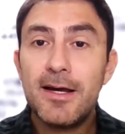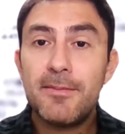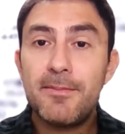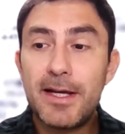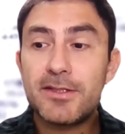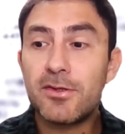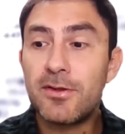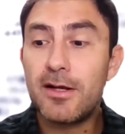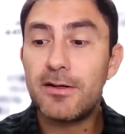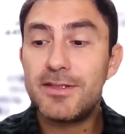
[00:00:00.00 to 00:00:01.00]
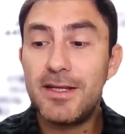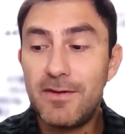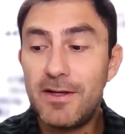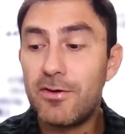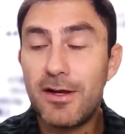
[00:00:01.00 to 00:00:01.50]
based on their
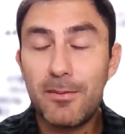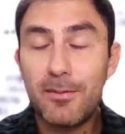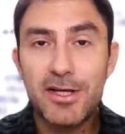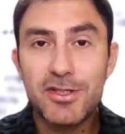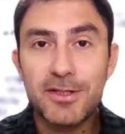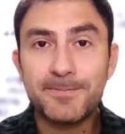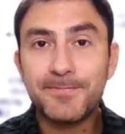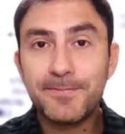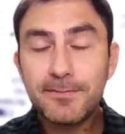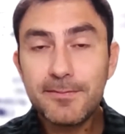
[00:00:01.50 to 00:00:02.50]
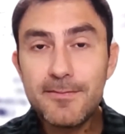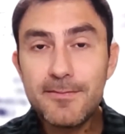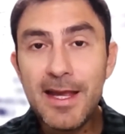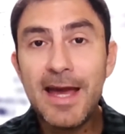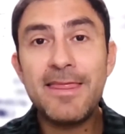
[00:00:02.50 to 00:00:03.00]
CV or their application,
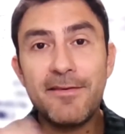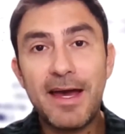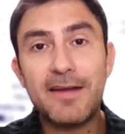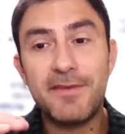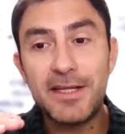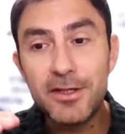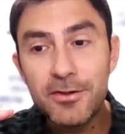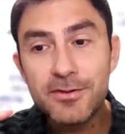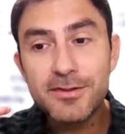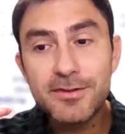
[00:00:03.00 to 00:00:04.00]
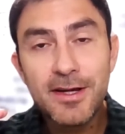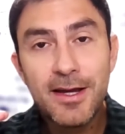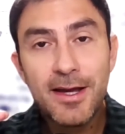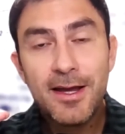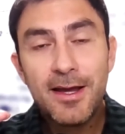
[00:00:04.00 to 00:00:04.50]
and they've had videos,
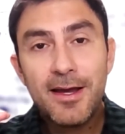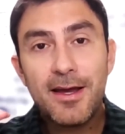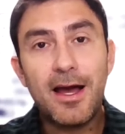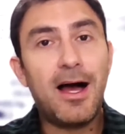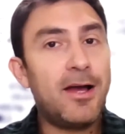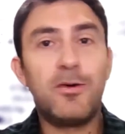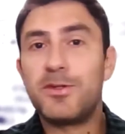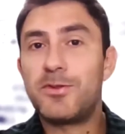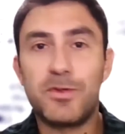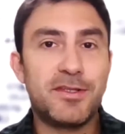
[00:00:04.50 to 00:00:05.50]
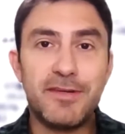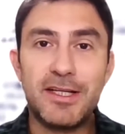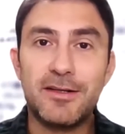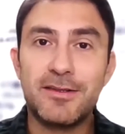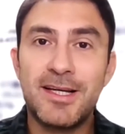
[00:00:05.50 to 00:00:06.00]
I always watch the
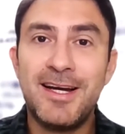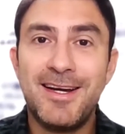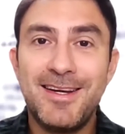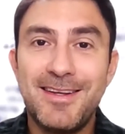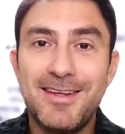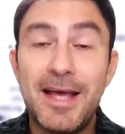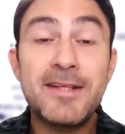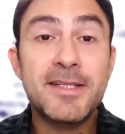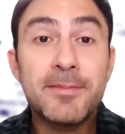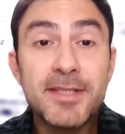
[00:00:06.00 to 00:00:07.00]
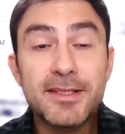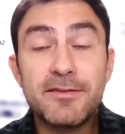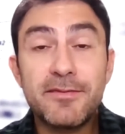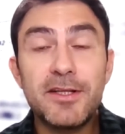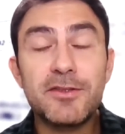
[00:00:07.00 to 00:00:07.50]
videos. And sometimes
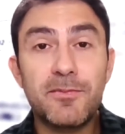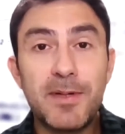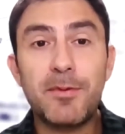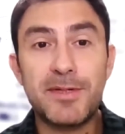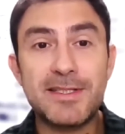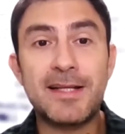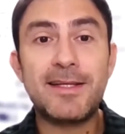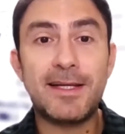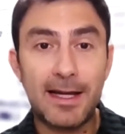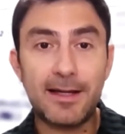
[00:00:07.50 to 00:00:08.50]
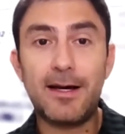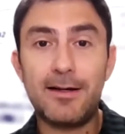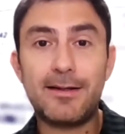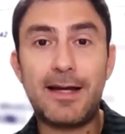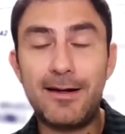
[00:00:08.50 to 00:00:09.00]
it's videos of people presenting, like
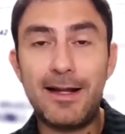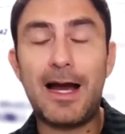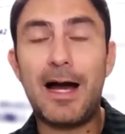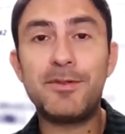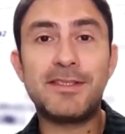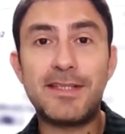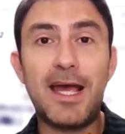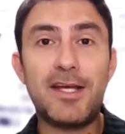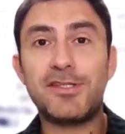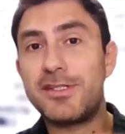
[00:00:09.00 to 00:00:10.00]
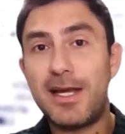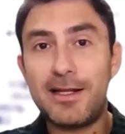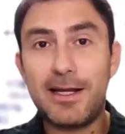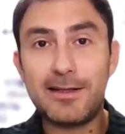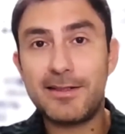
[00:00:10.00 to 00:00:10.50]
kind of like up on stage and
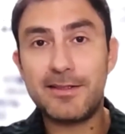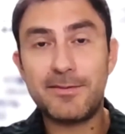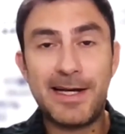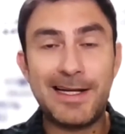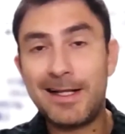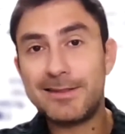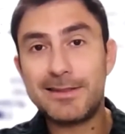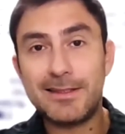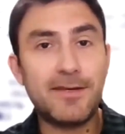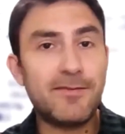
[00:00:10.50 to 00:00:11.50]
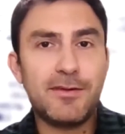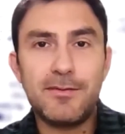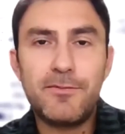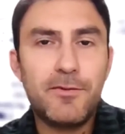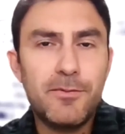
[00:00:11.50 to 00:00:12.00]
saying, like, this is my analysis.
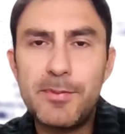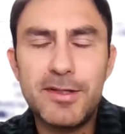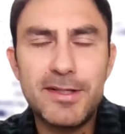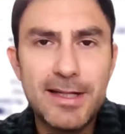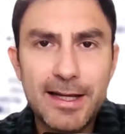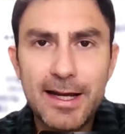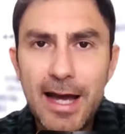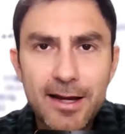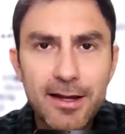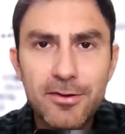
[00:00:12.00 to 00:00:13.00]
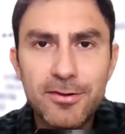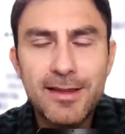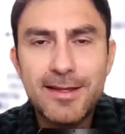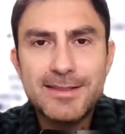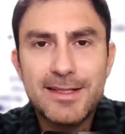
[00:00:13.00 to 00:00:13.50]
For people that did like a hackathon
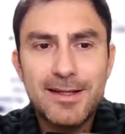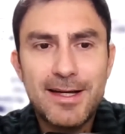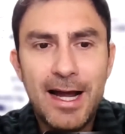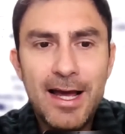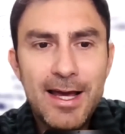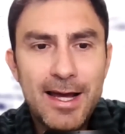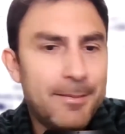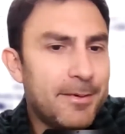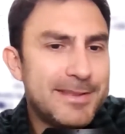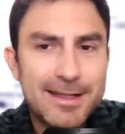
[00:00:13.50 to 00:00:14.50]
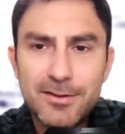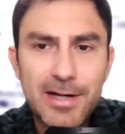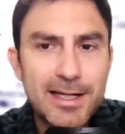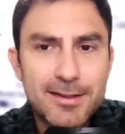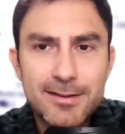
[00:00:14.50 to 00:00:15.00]
and things like that. And I'm always like,
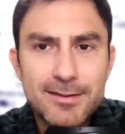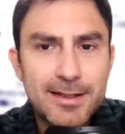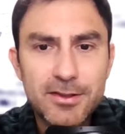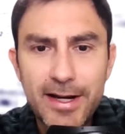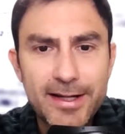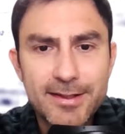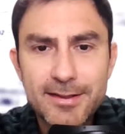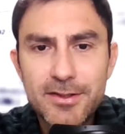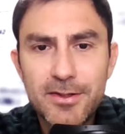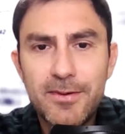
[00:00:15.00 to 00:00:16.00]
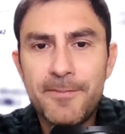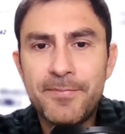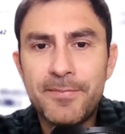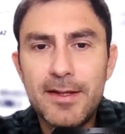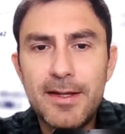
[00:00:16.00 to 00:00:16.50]
great, that's great. So
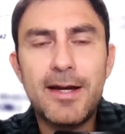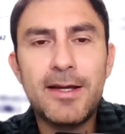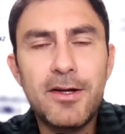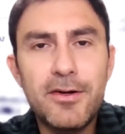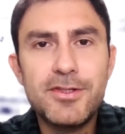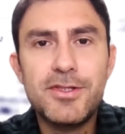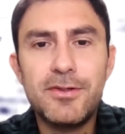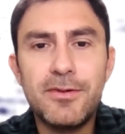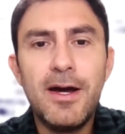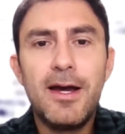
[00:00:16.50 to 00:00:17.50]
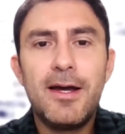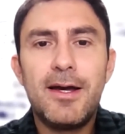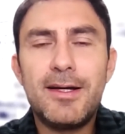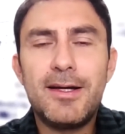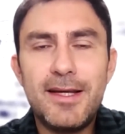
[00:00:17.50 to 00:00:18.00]
I encourage you,
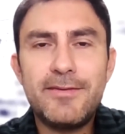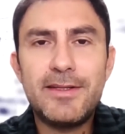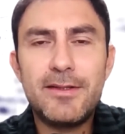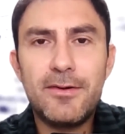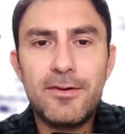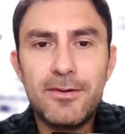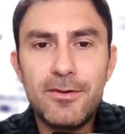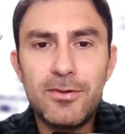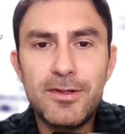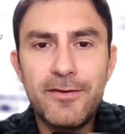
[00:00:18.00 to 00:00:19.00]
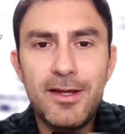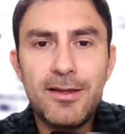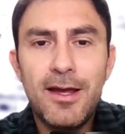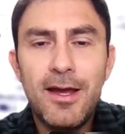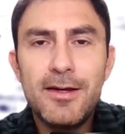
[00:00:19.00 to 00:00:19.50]
David or
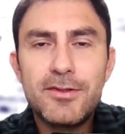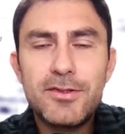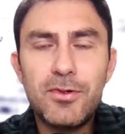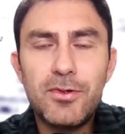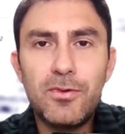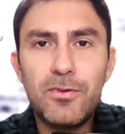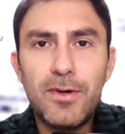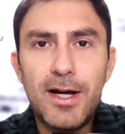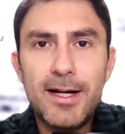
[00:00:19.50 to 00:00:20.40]
David, to